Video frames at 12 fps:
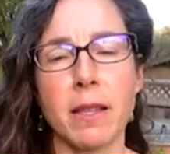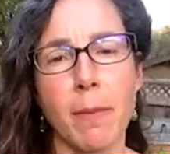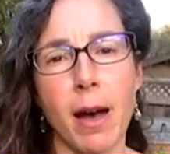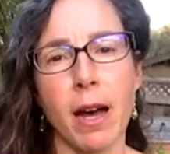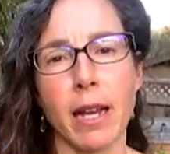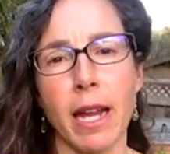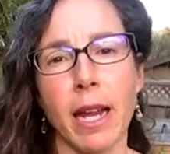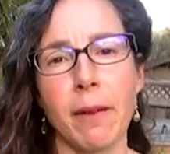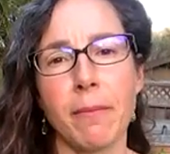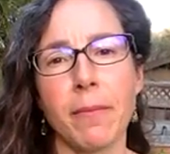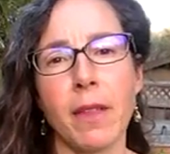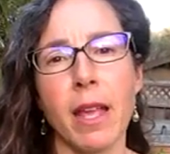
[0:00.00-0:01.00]
the body.
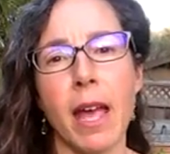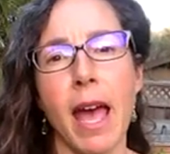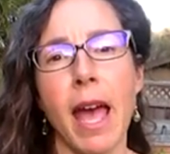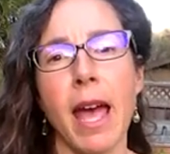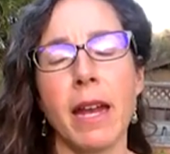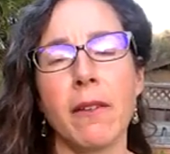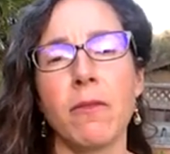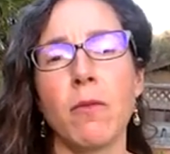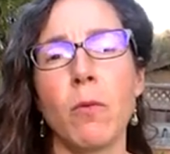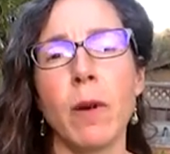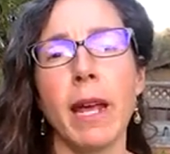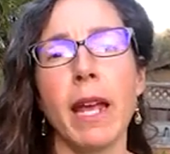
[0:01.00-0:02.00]
And if
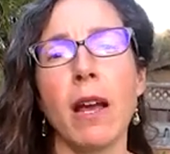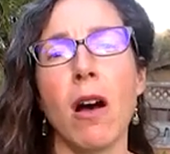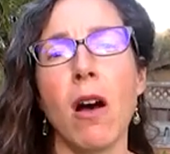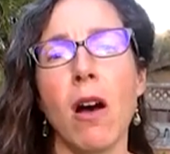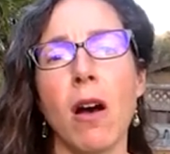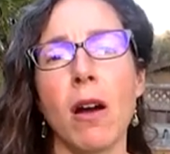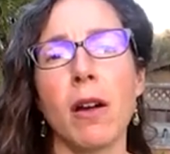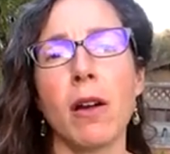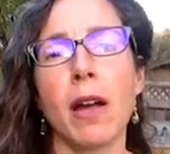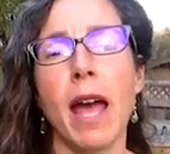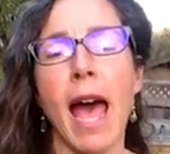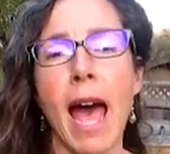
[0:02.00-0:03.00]
we
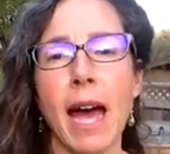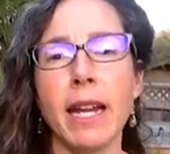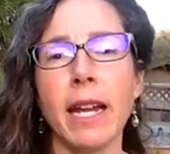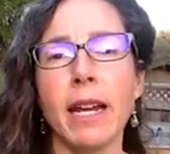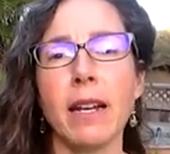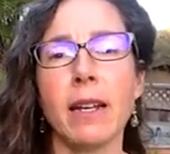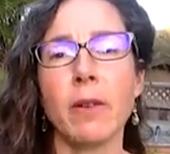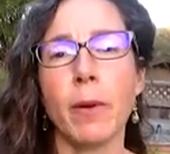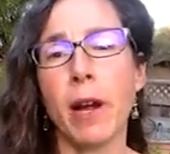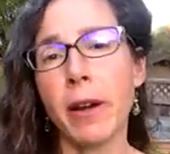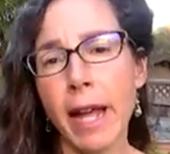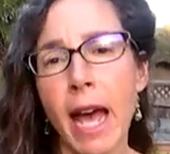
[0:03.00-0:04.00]
are adding,
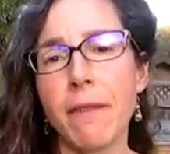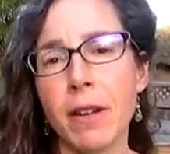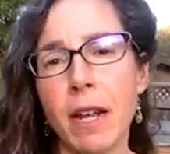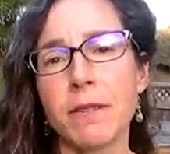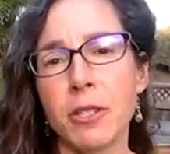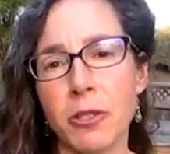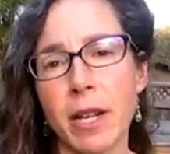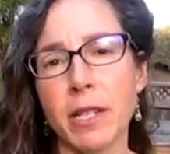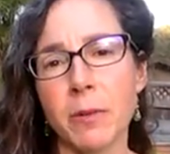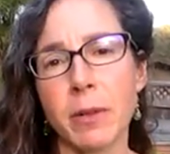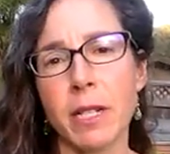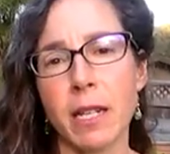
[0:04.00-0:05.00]
we already have enough
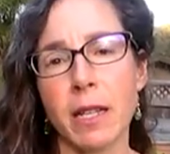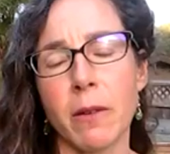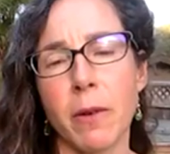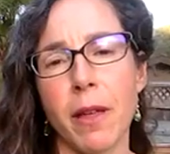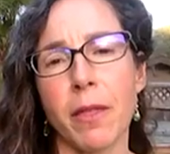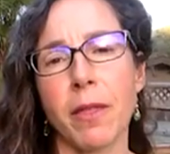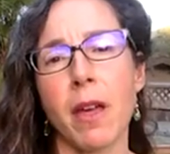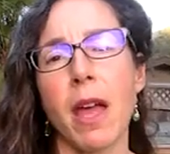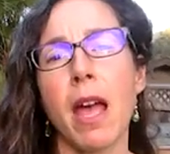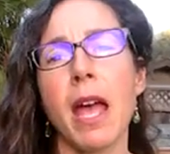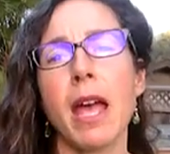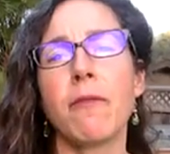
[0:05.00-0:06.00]
stress we're dealing with.
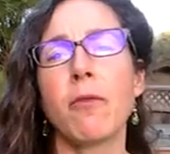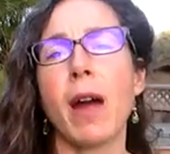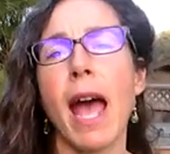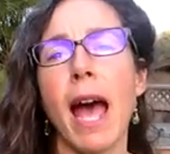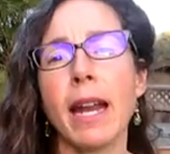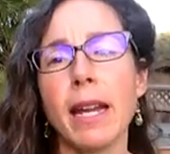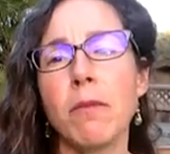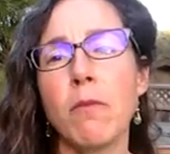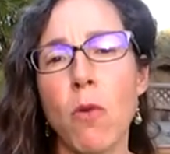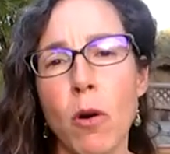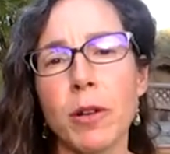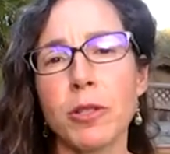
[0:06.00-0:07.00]
If we're adding
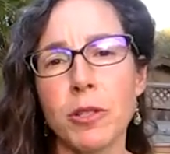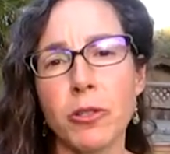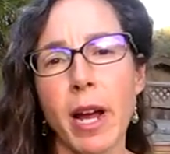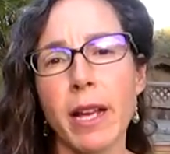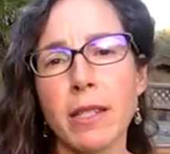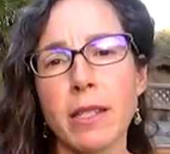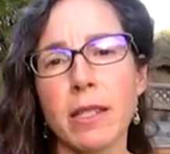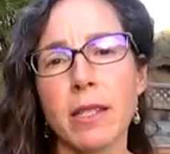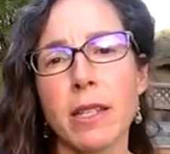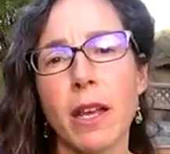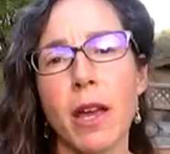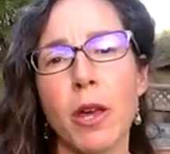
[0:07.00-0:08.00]
more
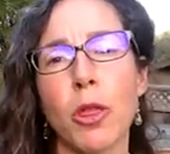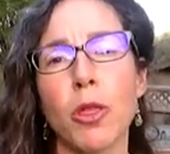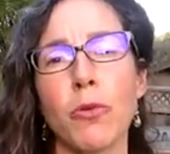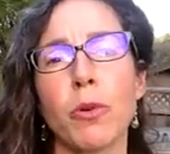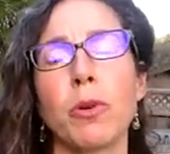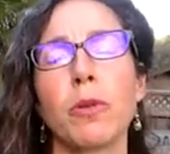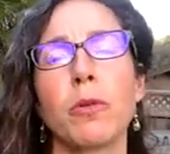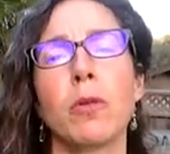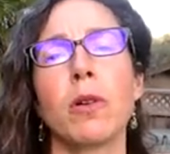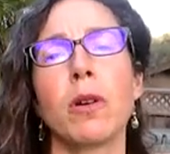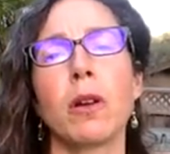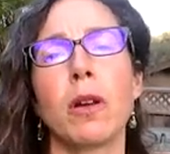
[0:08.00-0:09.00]
stress
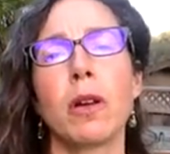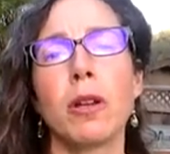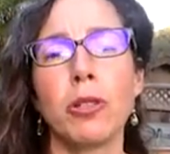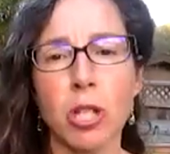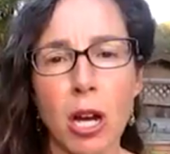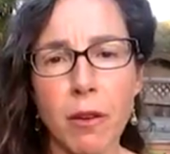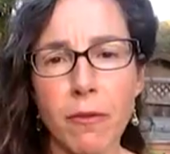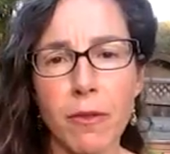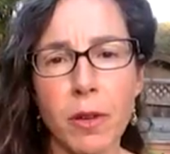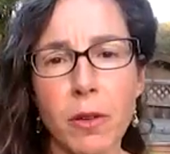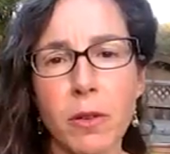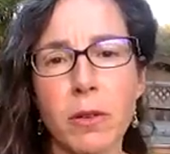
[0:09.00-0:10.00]
through junk
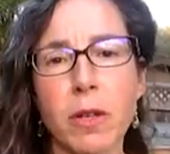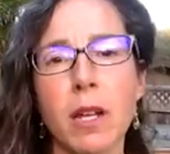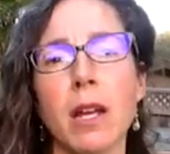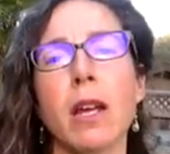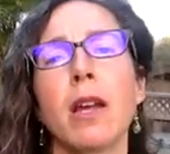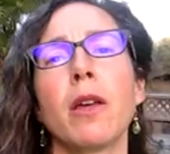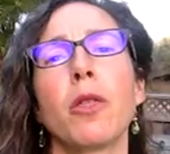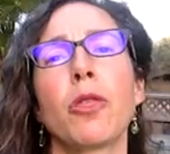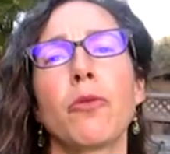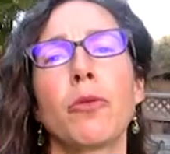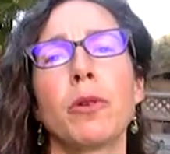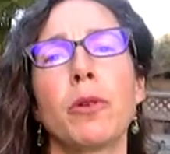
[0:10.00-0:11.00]
food,
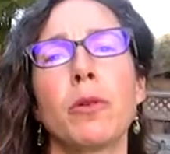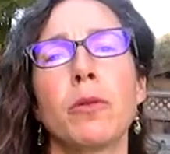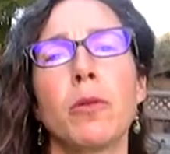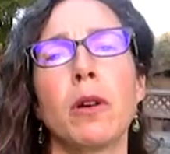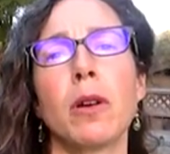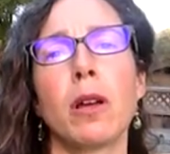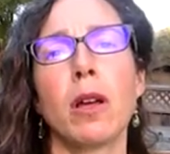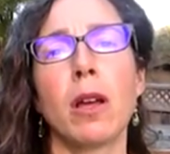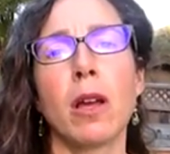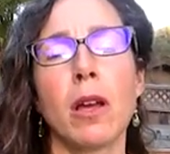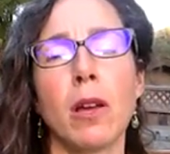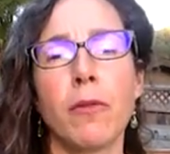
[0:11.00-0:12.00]
through
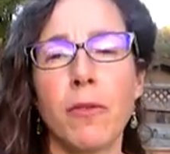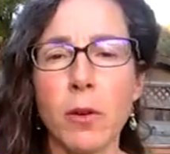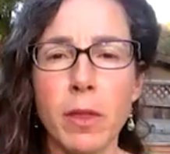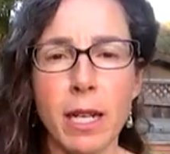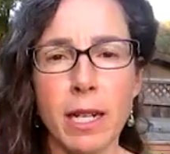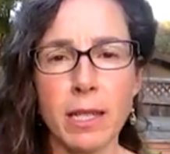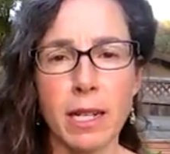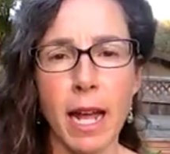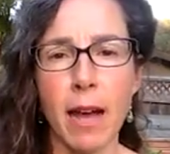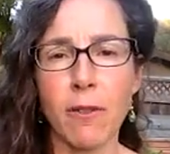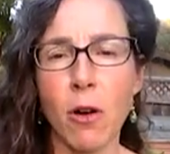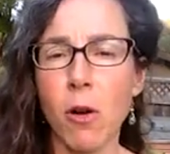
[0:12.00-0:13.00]
food that doesn't
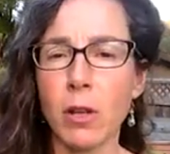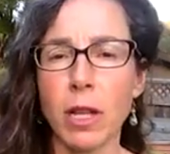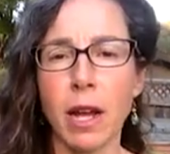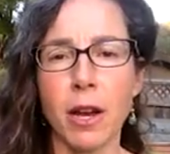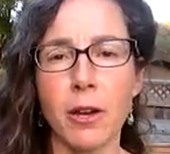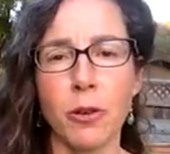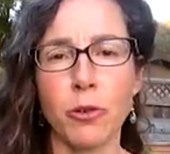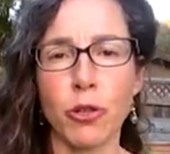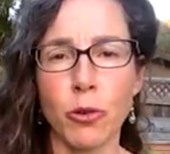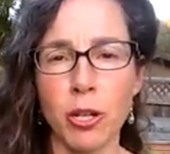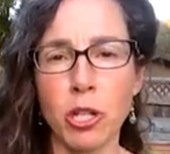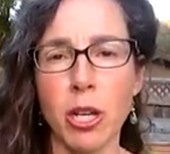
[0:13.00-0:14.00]
have a whole lot of
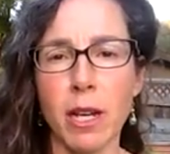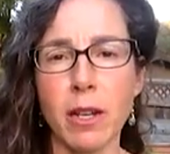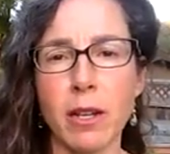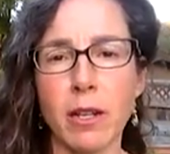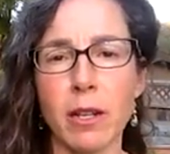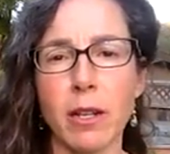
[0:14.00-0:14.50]
nutrition,